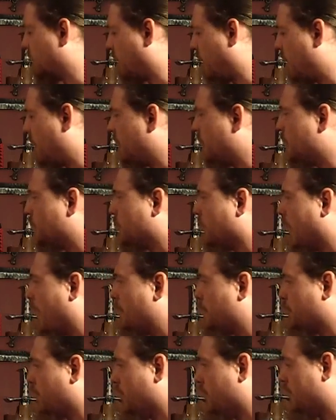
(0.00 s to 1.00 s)
design of
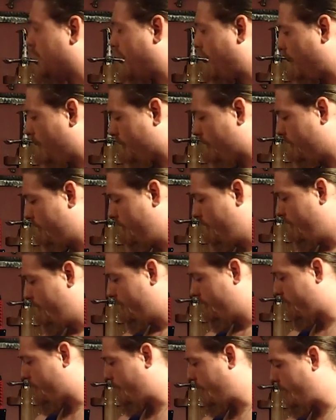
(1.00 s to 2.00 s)
Glamdring down.
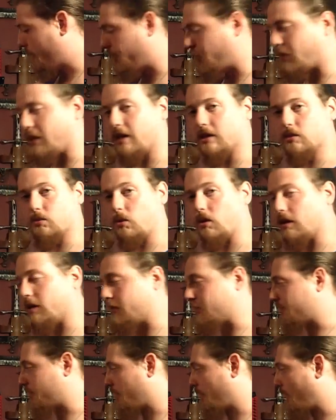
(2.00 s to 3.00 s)
The main things
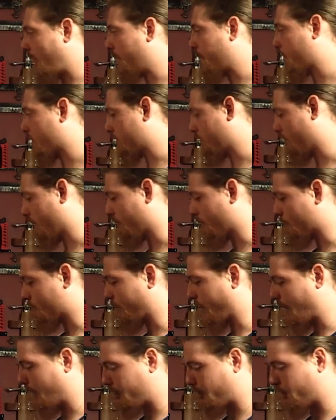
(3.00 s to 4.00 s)
was obviously the
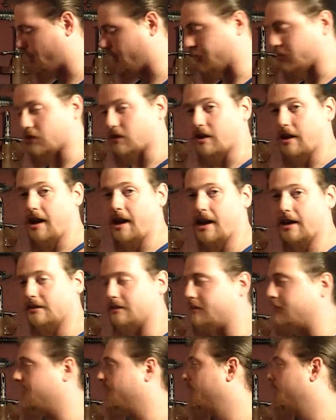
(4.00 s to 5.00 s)
scabbard is not